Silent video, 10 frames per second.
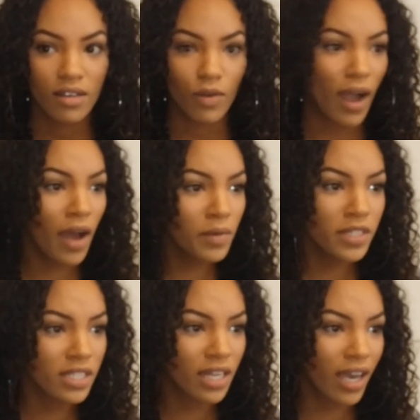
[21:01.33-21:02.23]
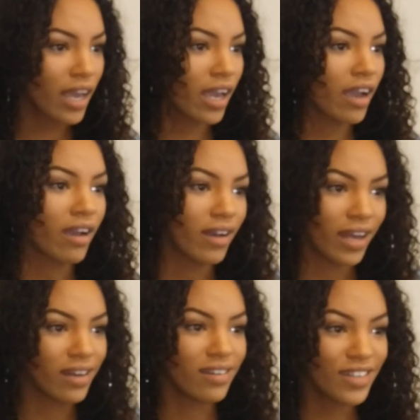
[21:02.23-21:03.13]
well, how did we just get here,
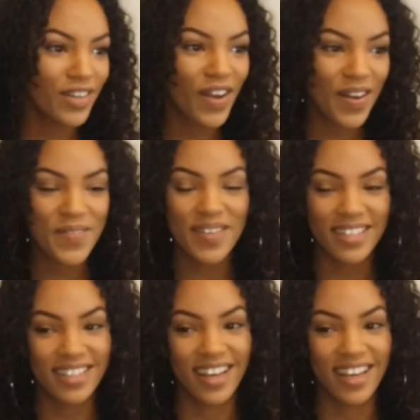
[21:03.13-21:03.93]
and you know what I mean?